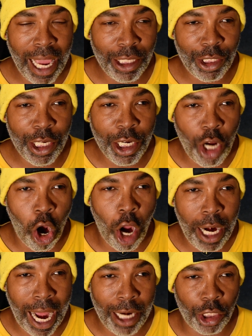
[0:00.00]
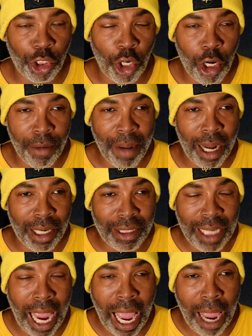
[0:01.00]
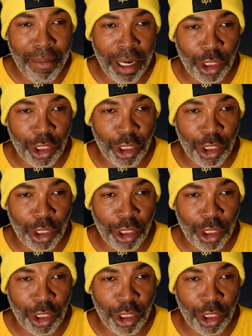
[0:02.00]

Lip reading: SD card had a certain amount of time